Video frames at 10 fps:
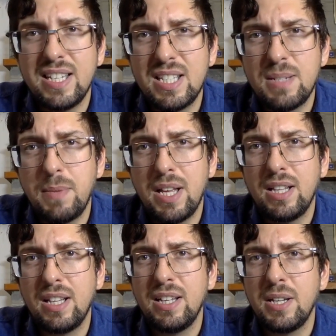It
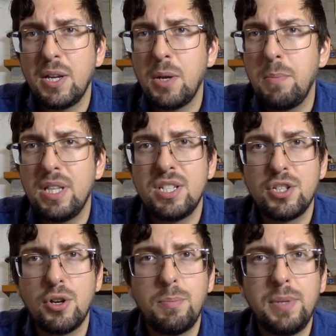smells a bit
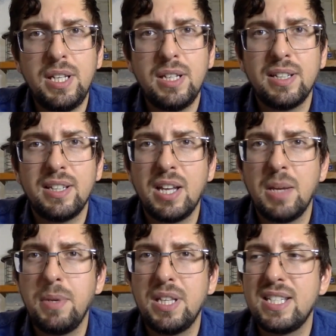soapy, a
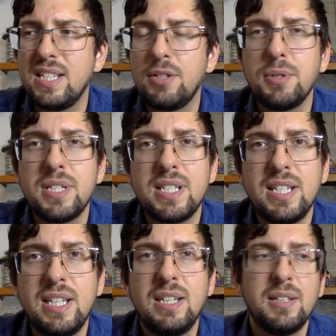bit
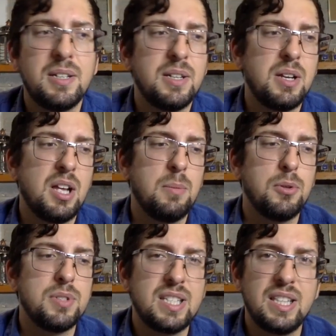citrusy,
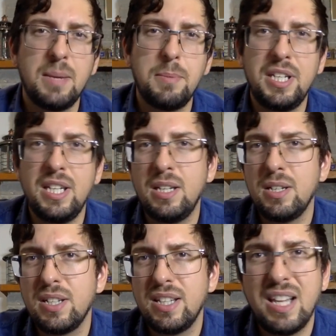almost
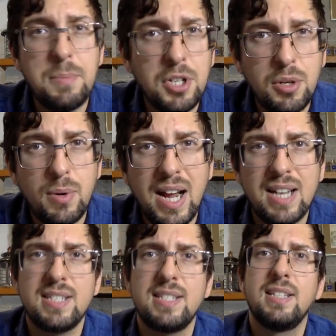lemony,
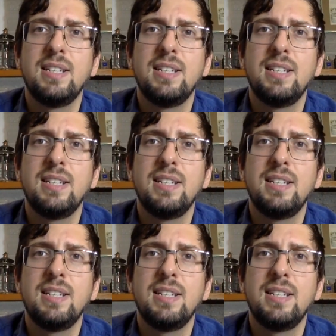lemongrass.